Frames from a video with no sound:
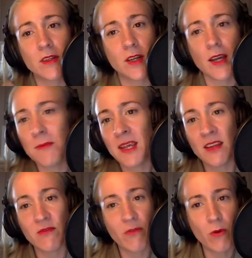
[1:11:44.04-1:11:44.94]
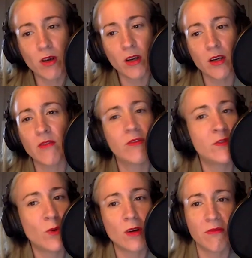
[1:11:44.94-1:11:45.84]
I mean, 4
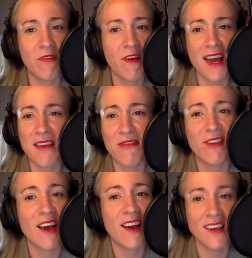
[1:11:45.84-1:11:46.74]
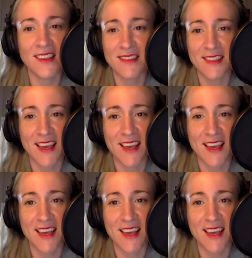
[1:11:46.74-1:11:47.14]
to 5, guys.